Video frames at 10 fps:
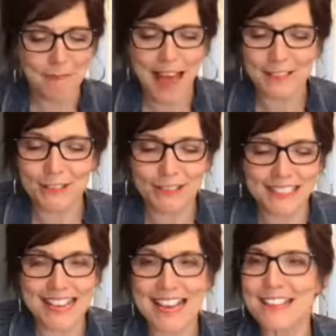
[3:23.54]
Pastor
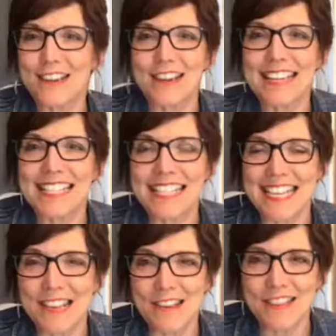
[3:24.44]
D, good to
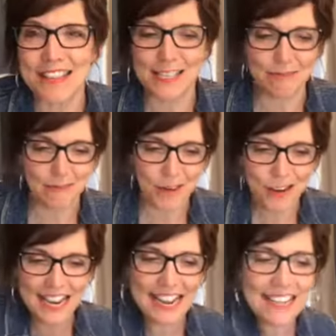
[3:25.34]
see you this
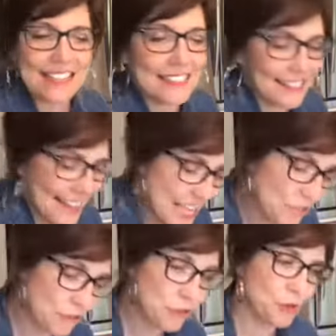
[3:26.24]
morning. Thanks
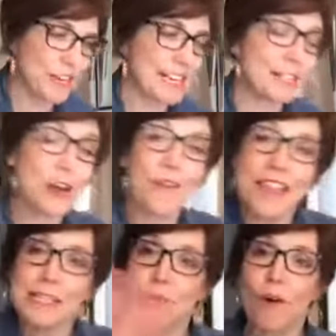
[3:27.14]
for joining. So
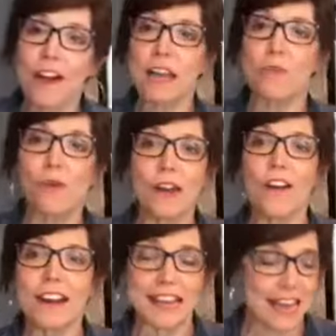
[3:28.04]
this morning
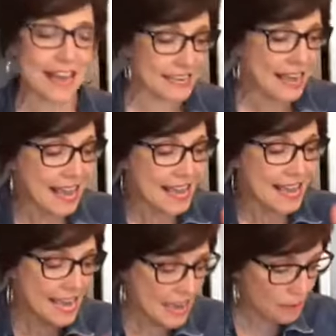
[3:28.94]
we're in
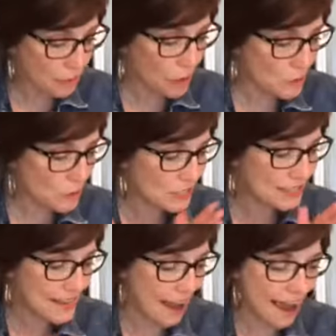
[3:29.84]
Hebrews
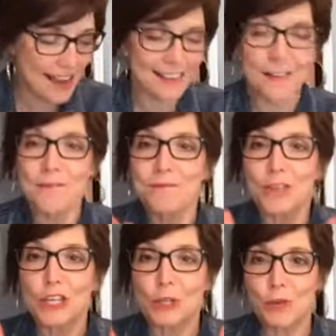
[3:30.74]
nine,
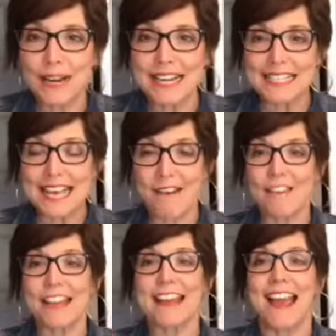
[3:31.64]

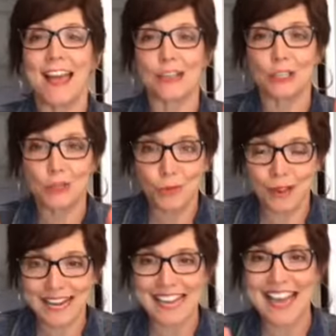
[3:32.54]
twenty-seven and
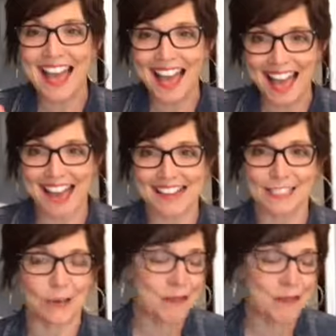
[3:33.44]
twenty-eight. So